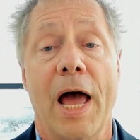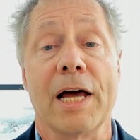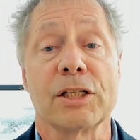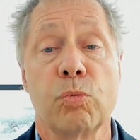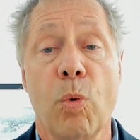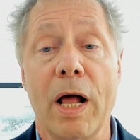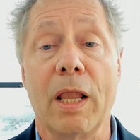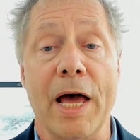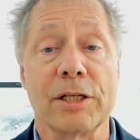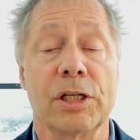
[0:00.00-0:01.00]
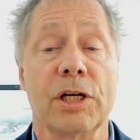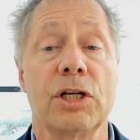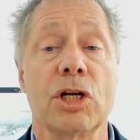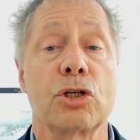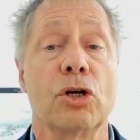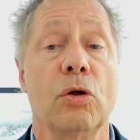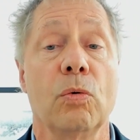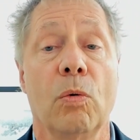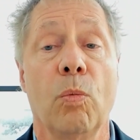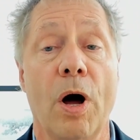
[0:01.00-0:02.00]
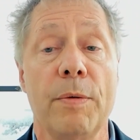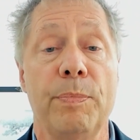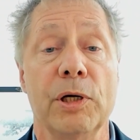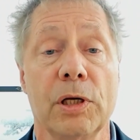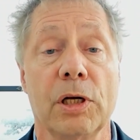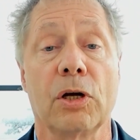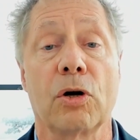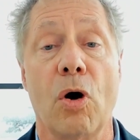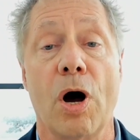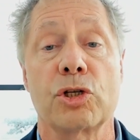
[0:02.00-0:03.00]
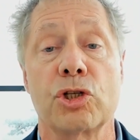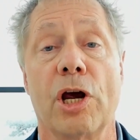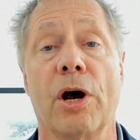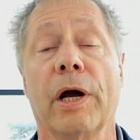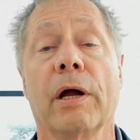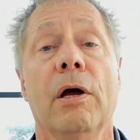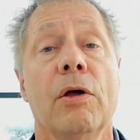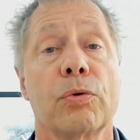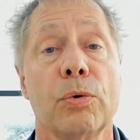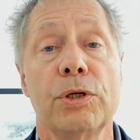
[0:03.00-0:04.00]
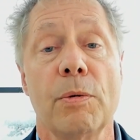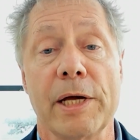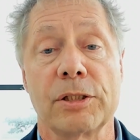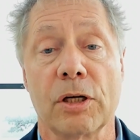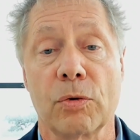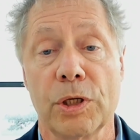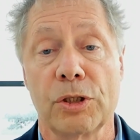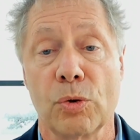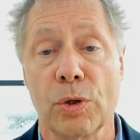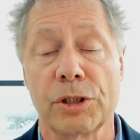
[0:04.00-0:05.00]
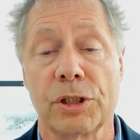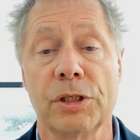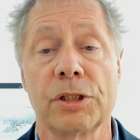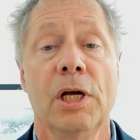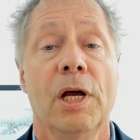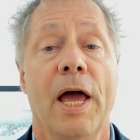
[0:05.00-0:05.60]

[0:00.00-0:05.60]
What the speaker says: as well as an additional $1 billion in cost sharing through domestic resources